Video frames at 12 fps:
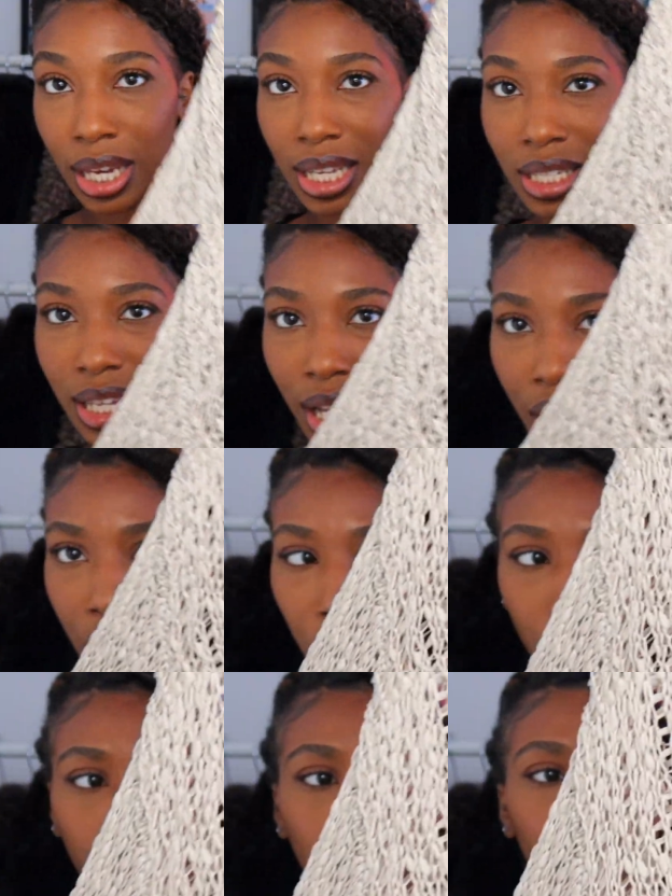It's like a
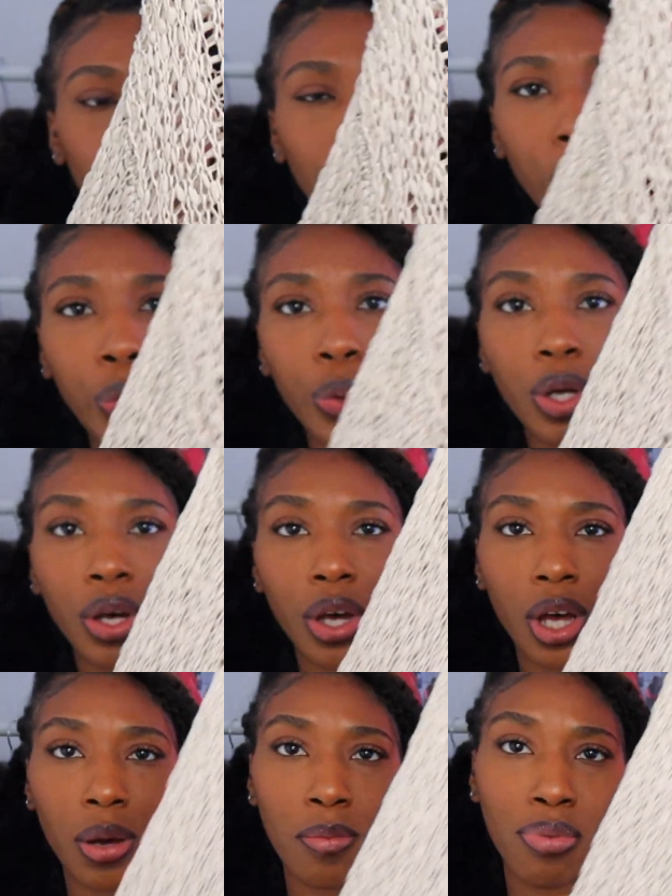nude
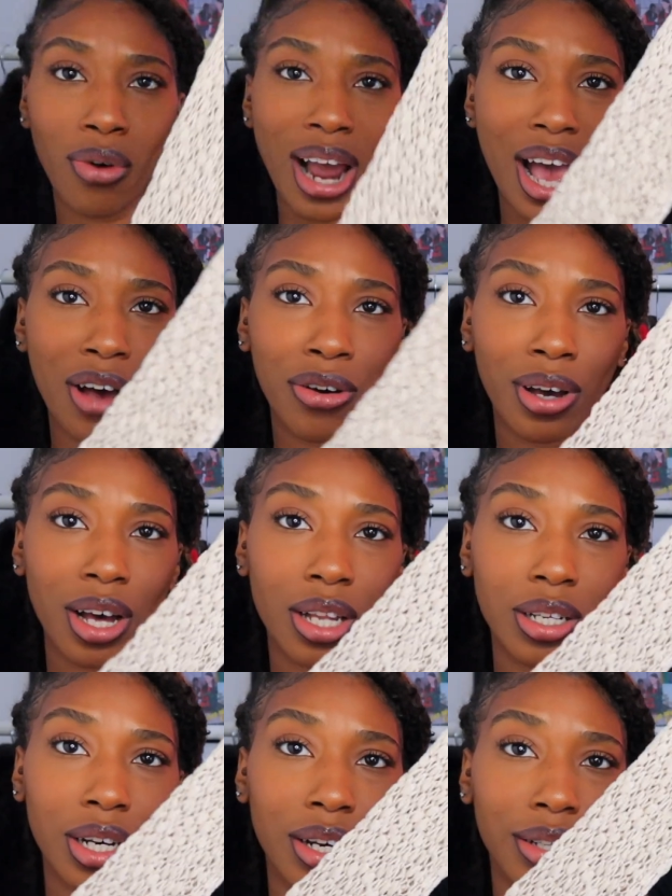brown
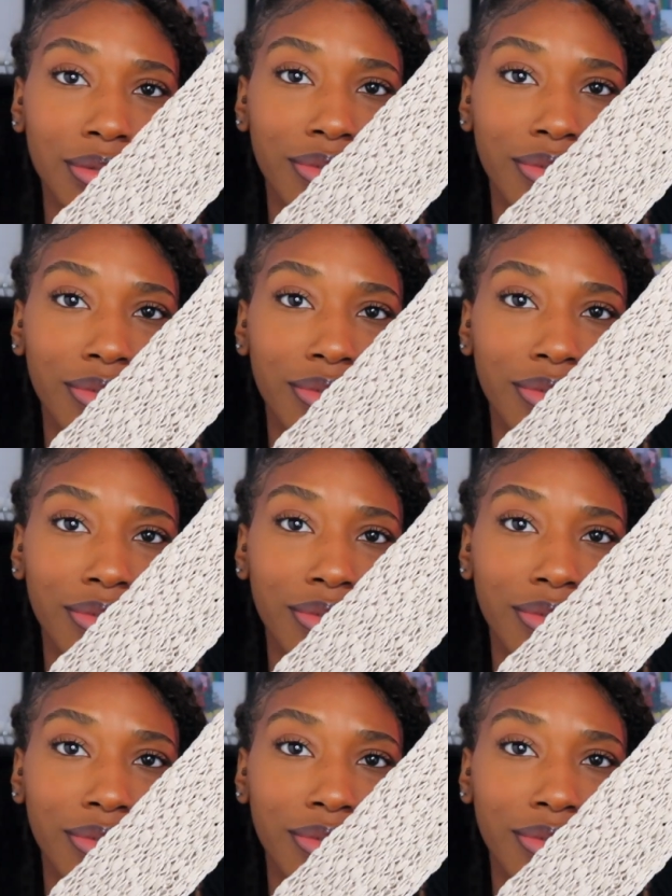color.